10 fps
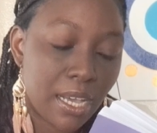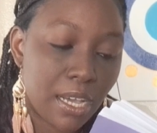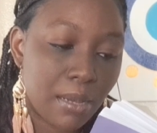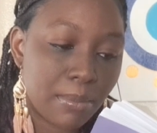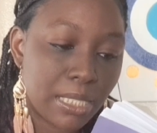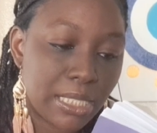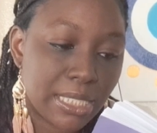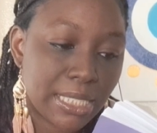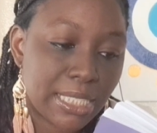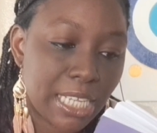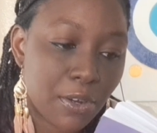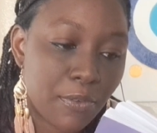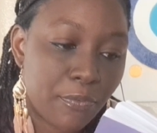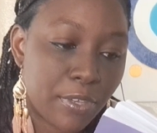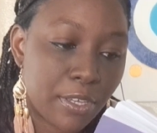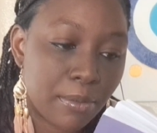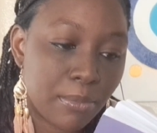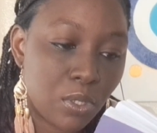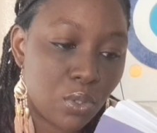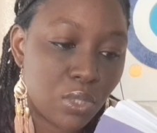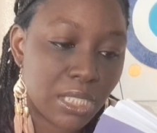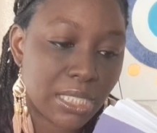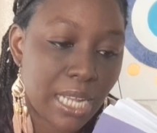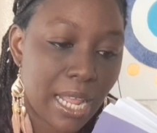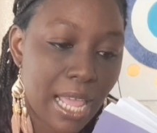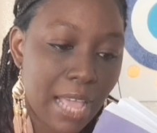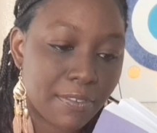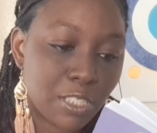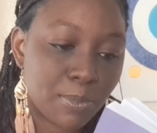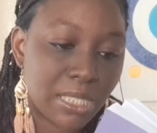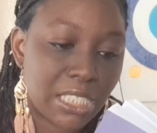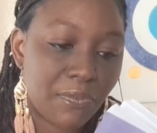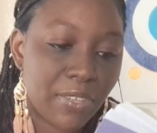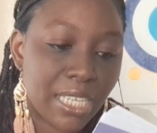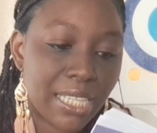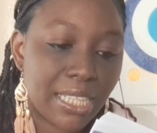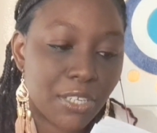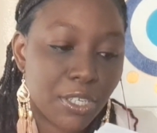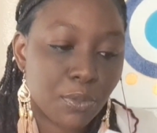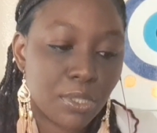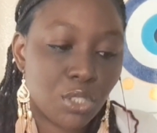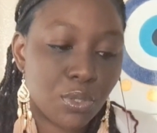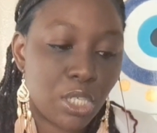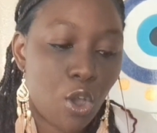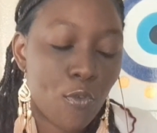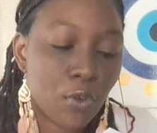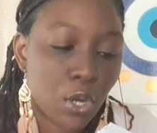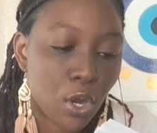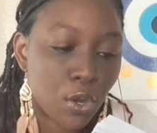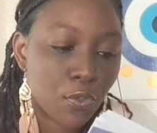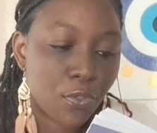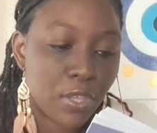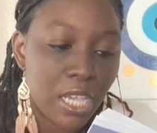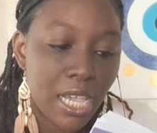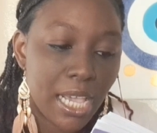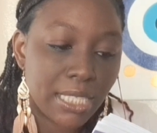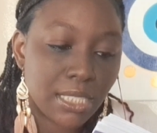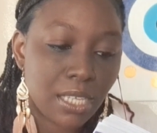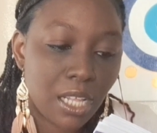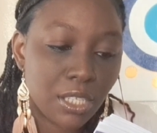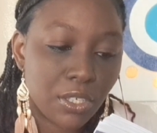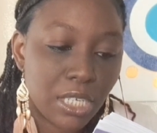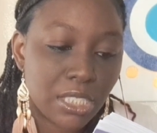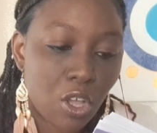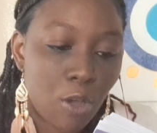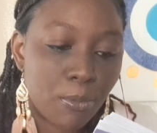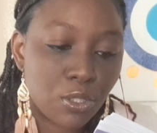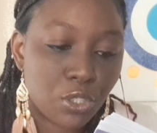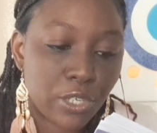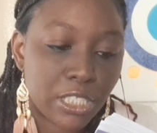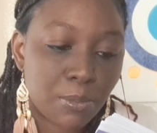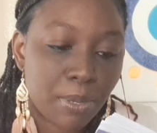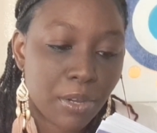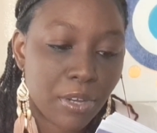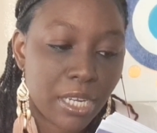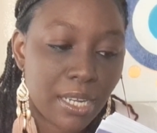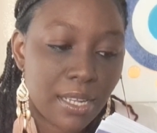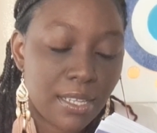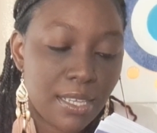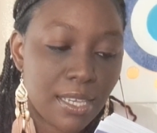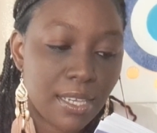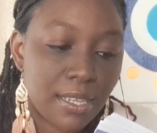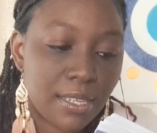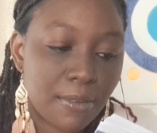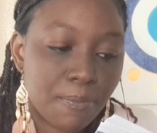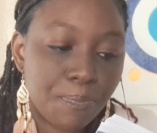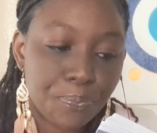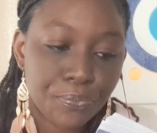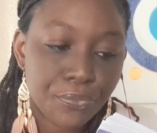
Um, he's a seraphim who does not have specific etheric retreat over earth. His color is almost transparent and he can